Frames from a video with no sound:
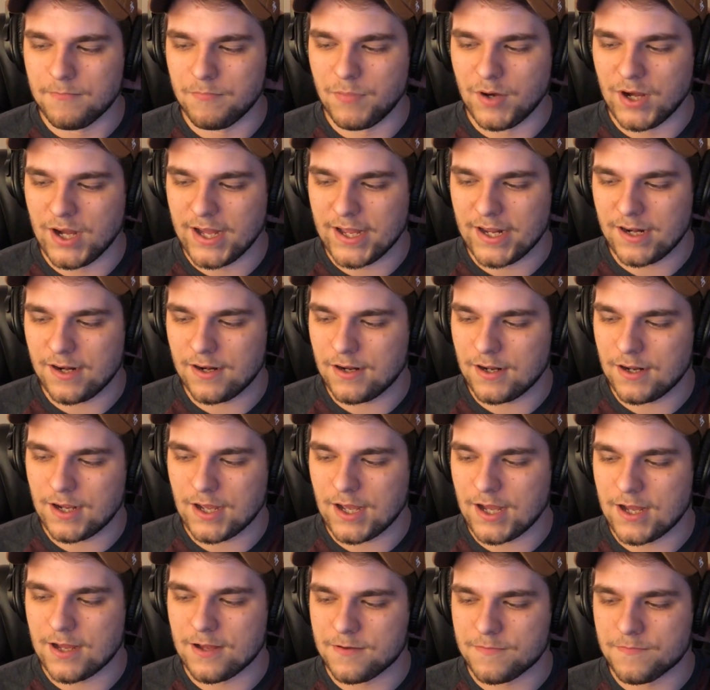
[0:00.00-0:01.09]
but
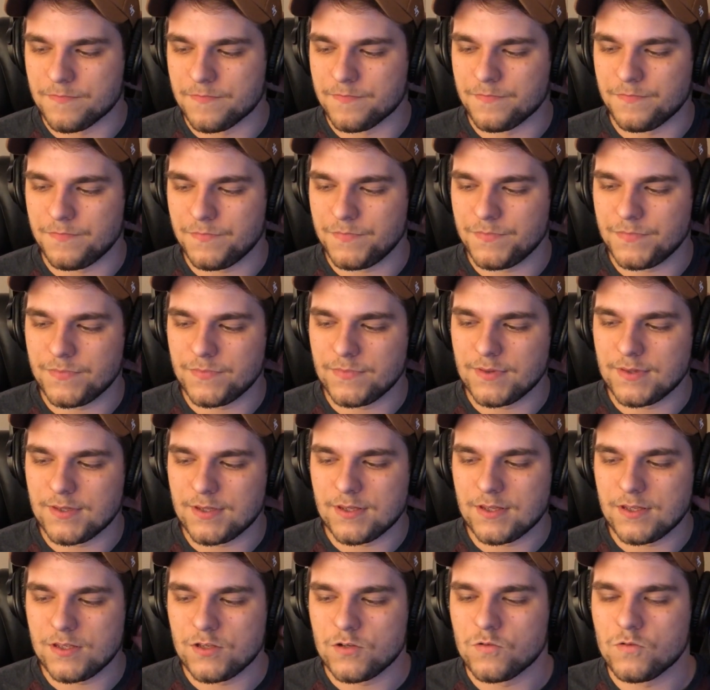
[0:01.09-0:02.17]

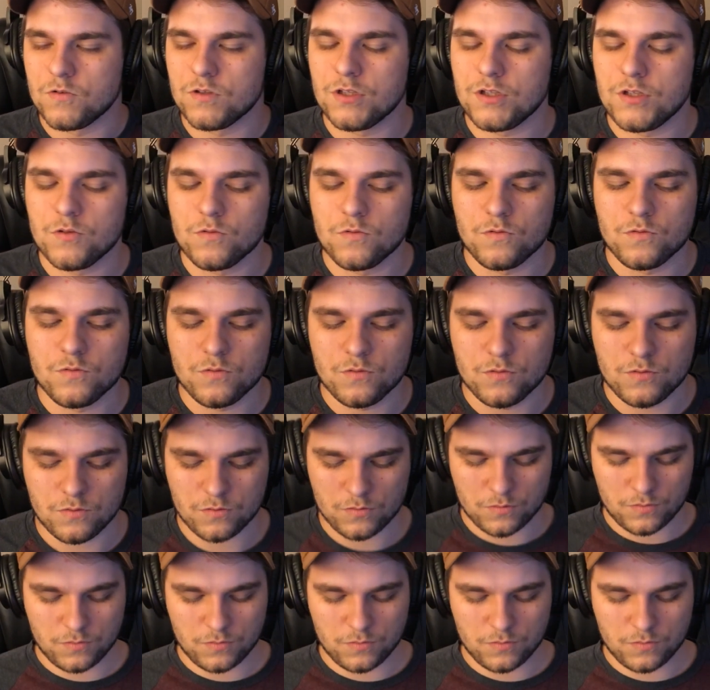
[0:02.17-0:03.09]
you